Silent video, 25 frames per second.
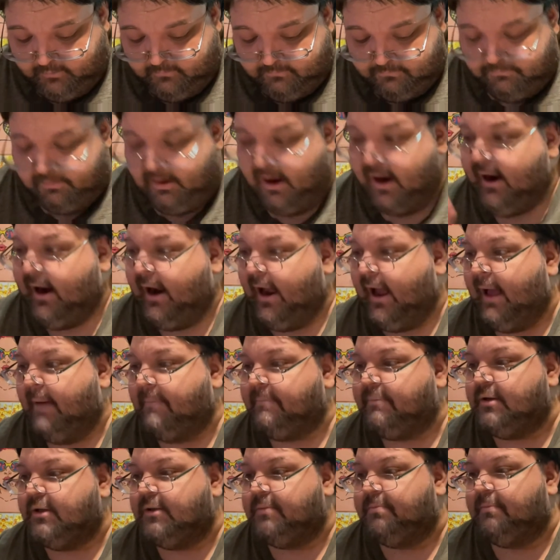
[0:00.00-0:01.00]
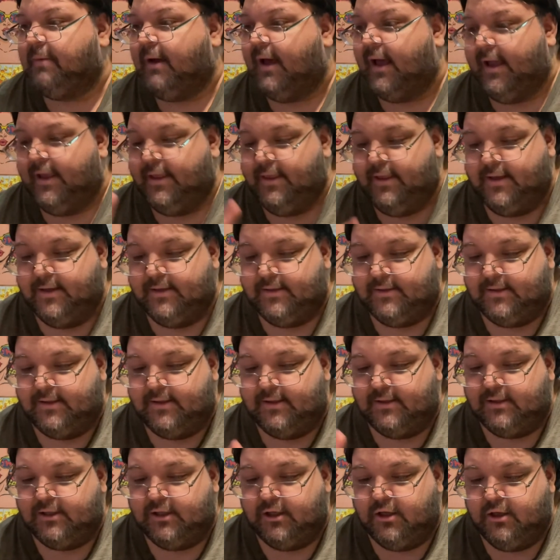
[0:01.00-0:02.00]
perhaps by this,
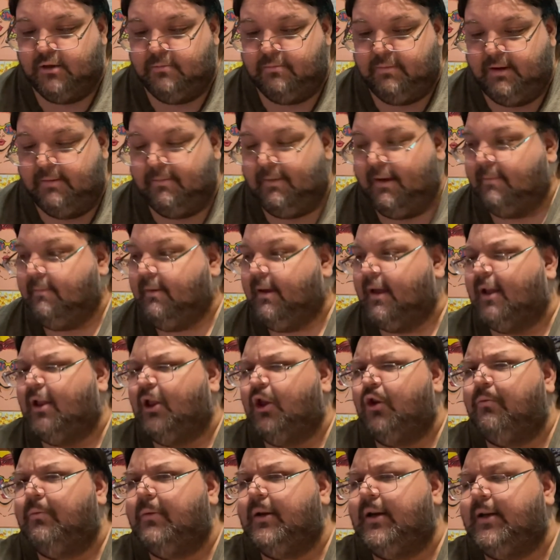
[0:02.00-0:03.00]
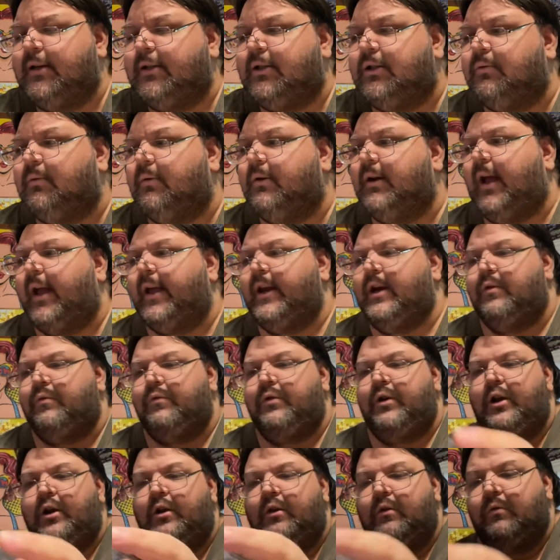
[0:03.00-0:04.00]
this could be maybe a luminous one. I don't
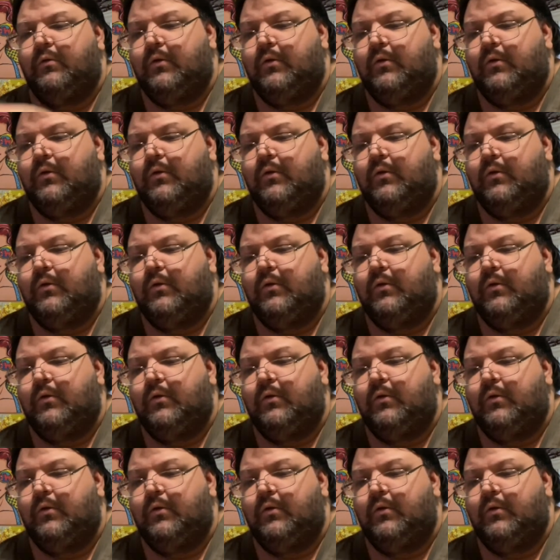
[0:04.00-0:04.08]
know.